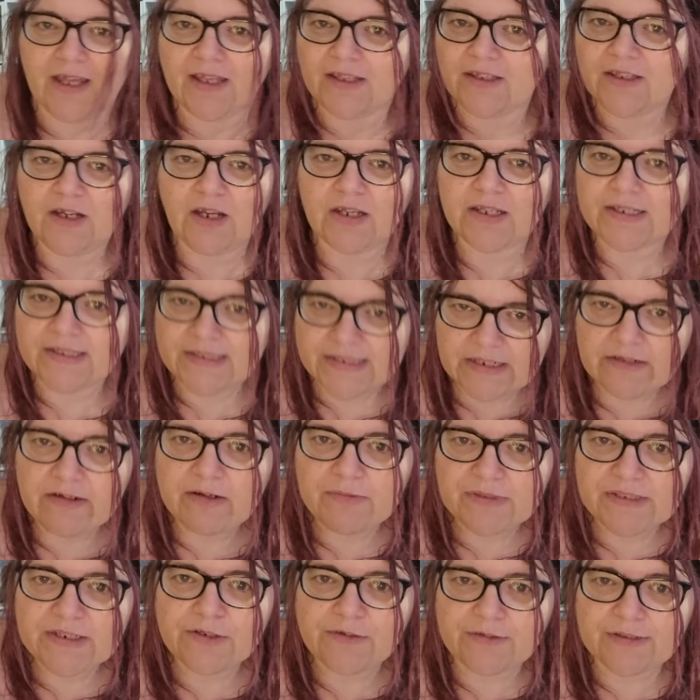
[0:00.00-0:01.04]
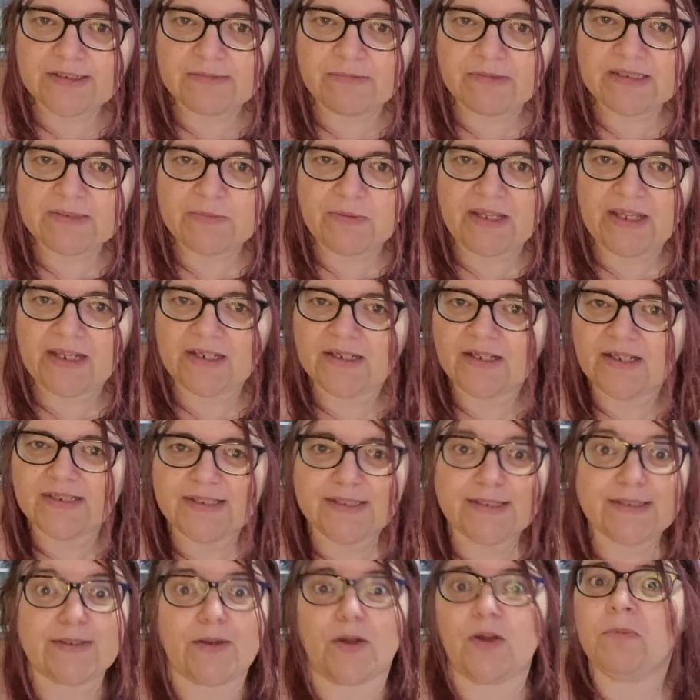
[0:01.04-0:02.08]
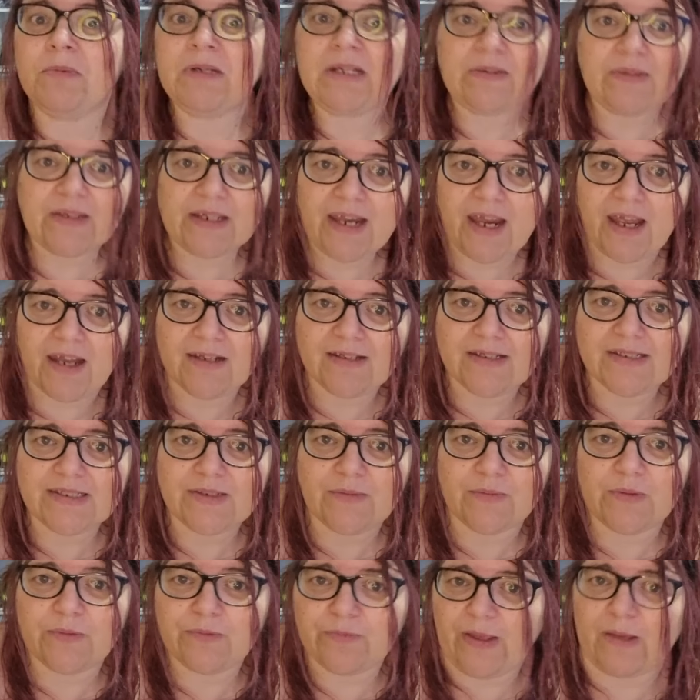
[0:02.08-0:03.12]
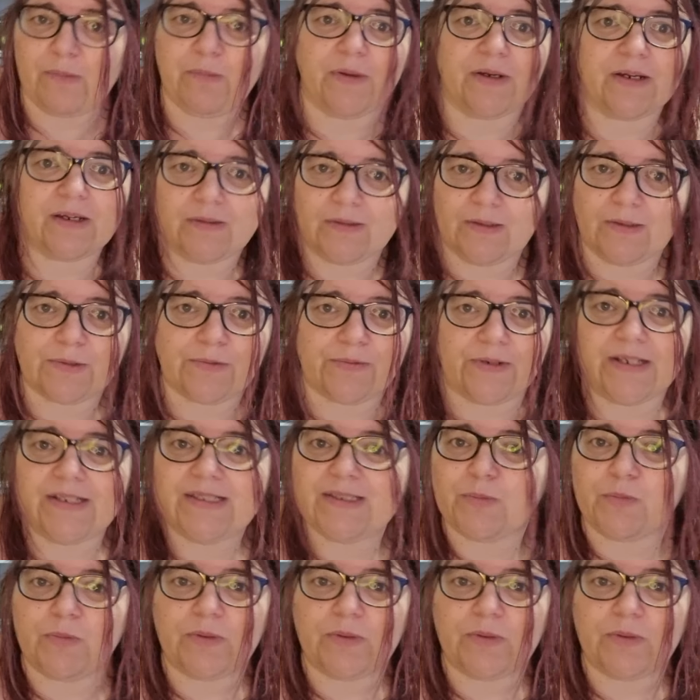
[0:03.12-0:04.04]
yeah, considering it was a Christmas one, so many of the colours of the fabric and the threads